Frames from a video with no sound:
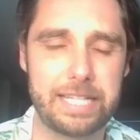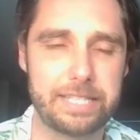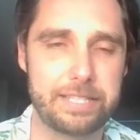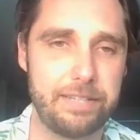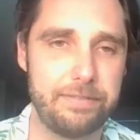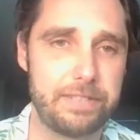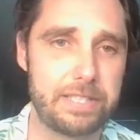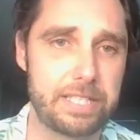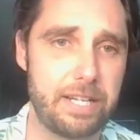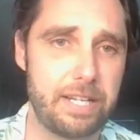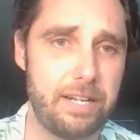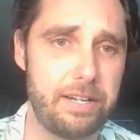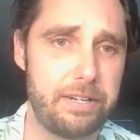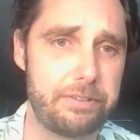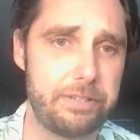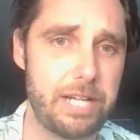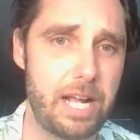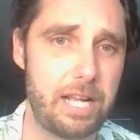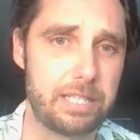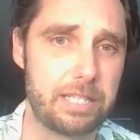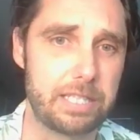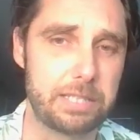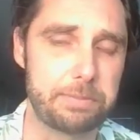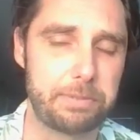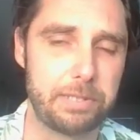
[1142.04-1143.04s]
I guess if it's
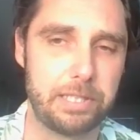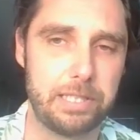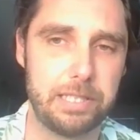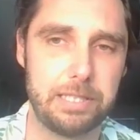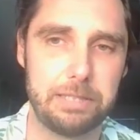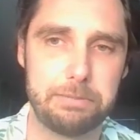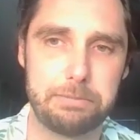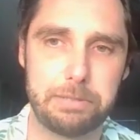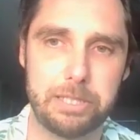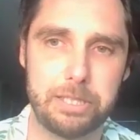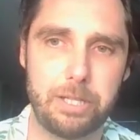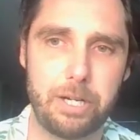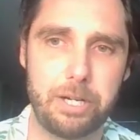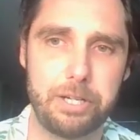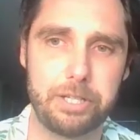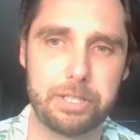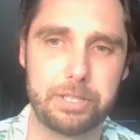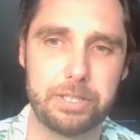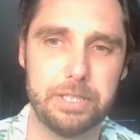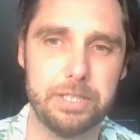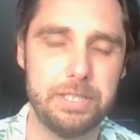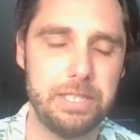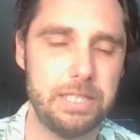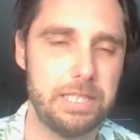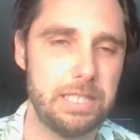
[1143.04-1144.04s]
$100 per
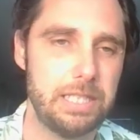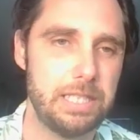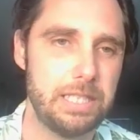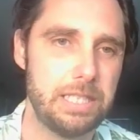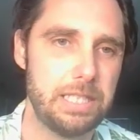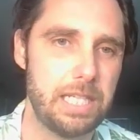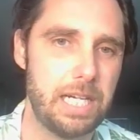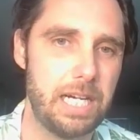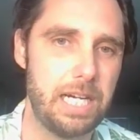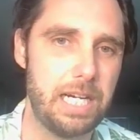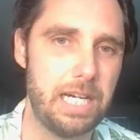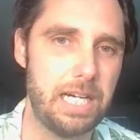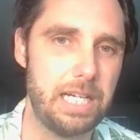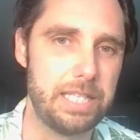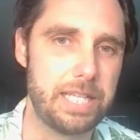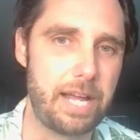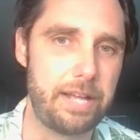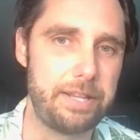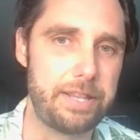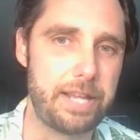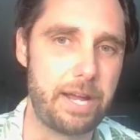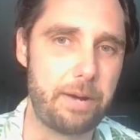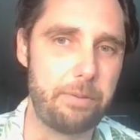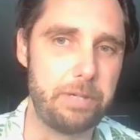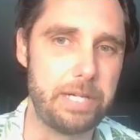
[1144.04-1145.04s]
article,
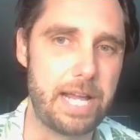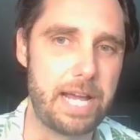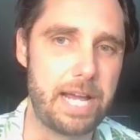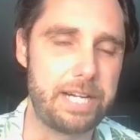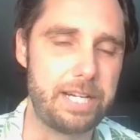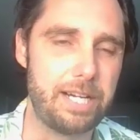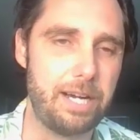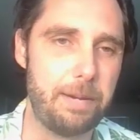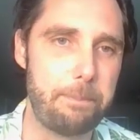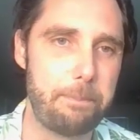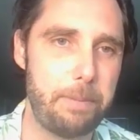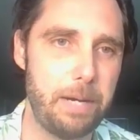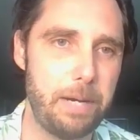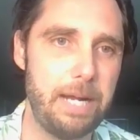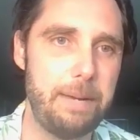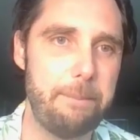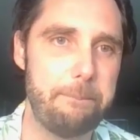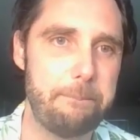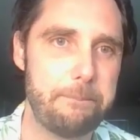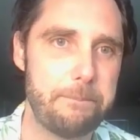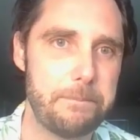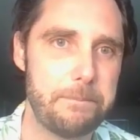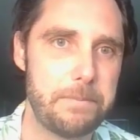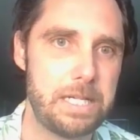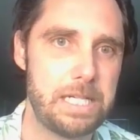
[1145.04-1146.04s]
that would add up.
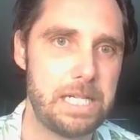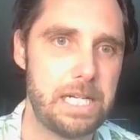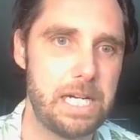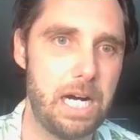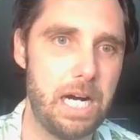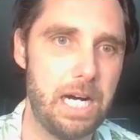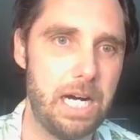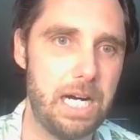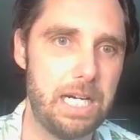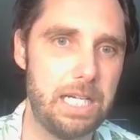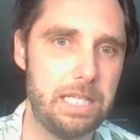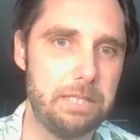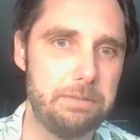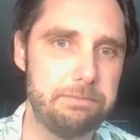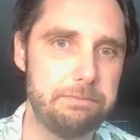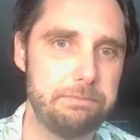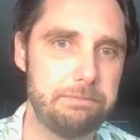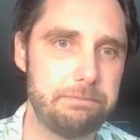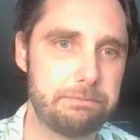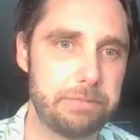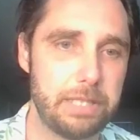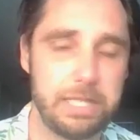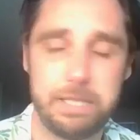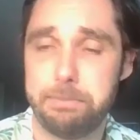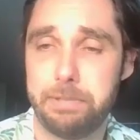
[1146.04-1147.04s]
But
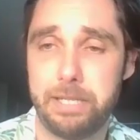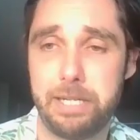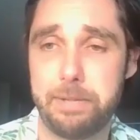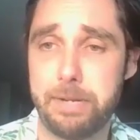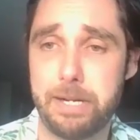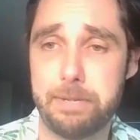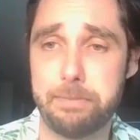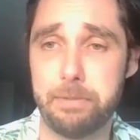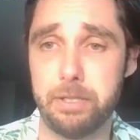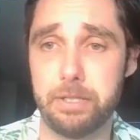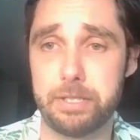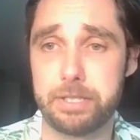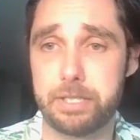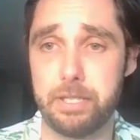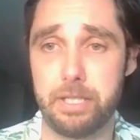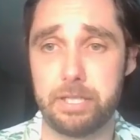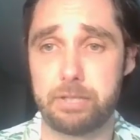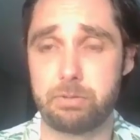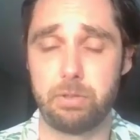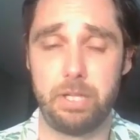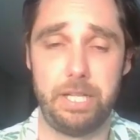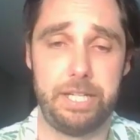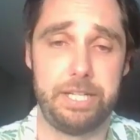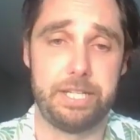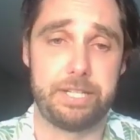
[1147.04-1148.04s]
pretty minimal.
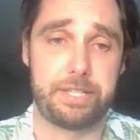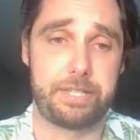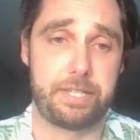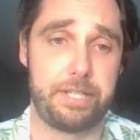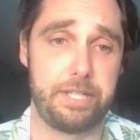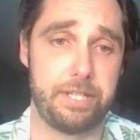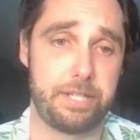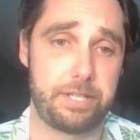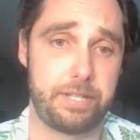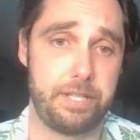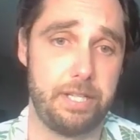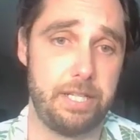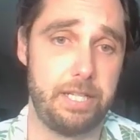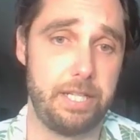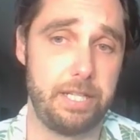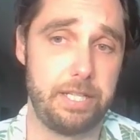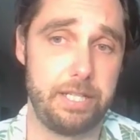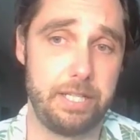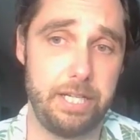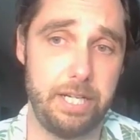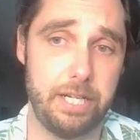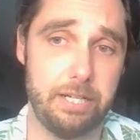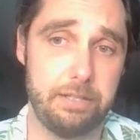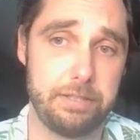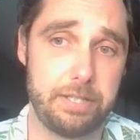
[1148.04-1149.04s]
It's really just
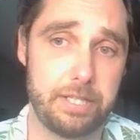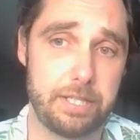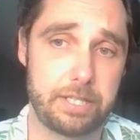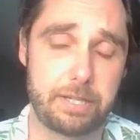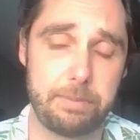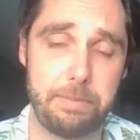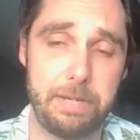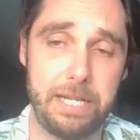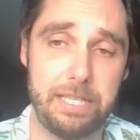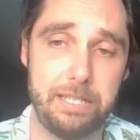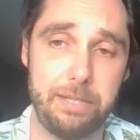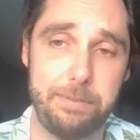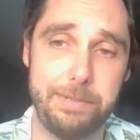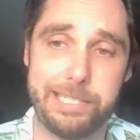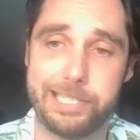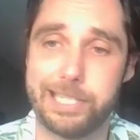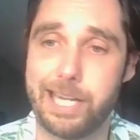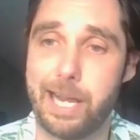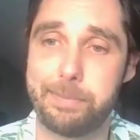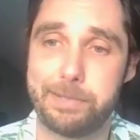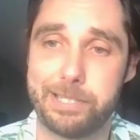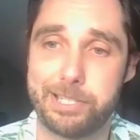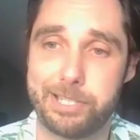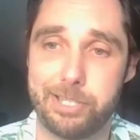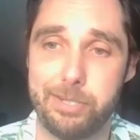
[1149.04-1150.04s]
the this can be a little
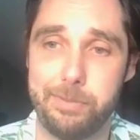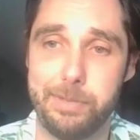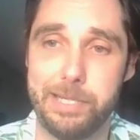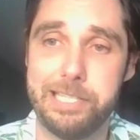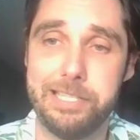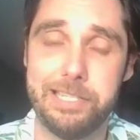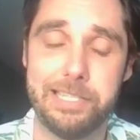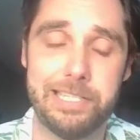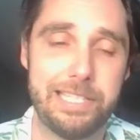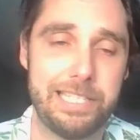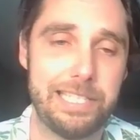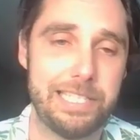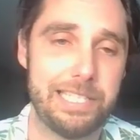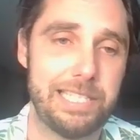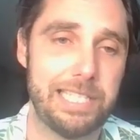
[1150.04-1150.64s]
bit time consuming,